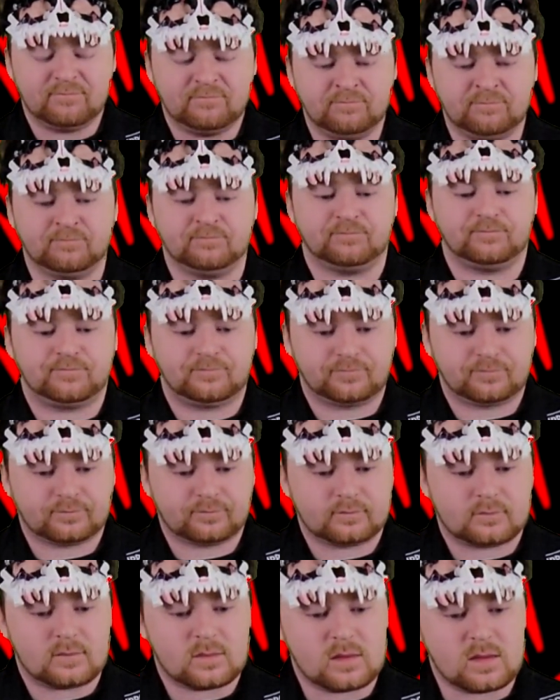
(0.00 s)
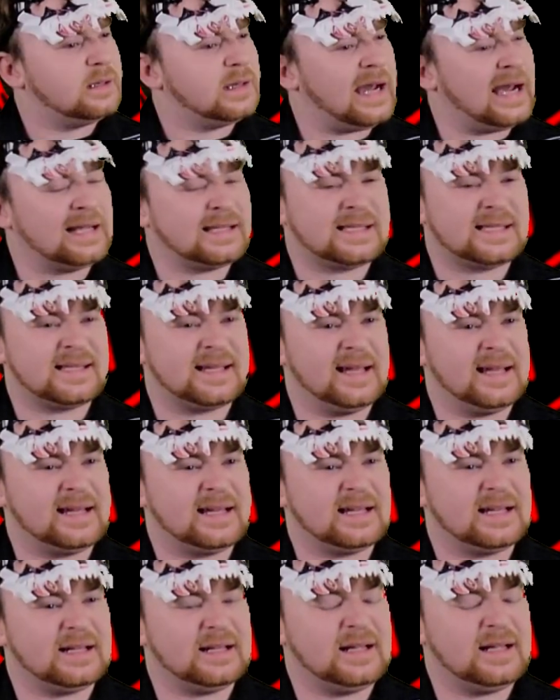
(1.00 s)
hmm, that's
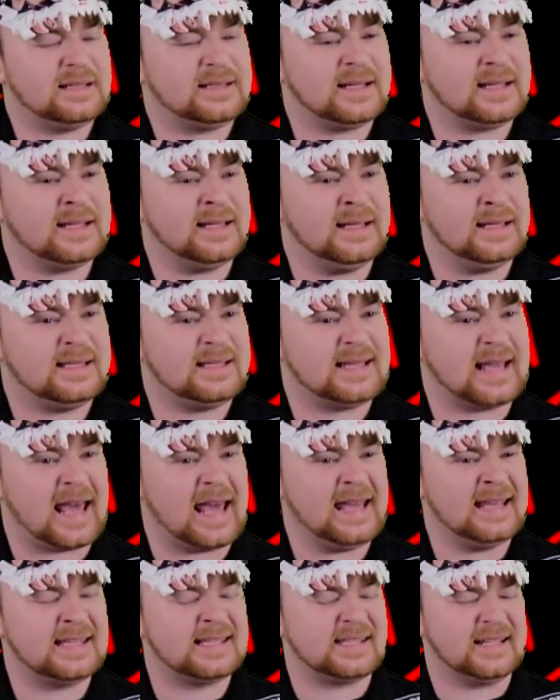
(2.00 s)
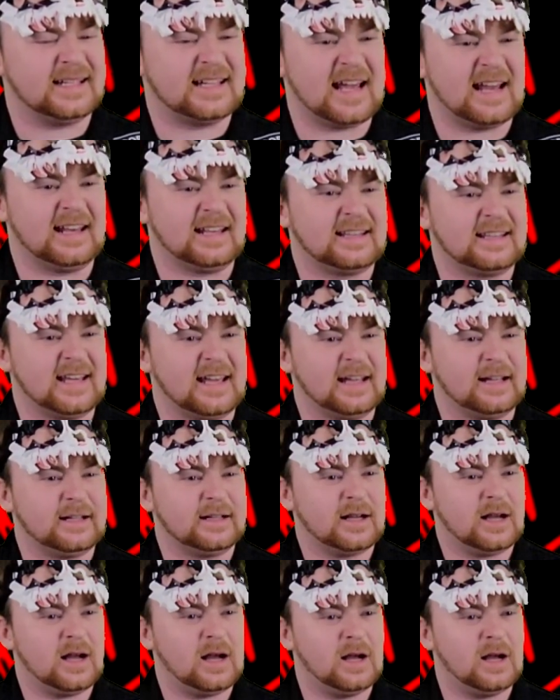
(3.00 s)
like, it doesn't taste like anything.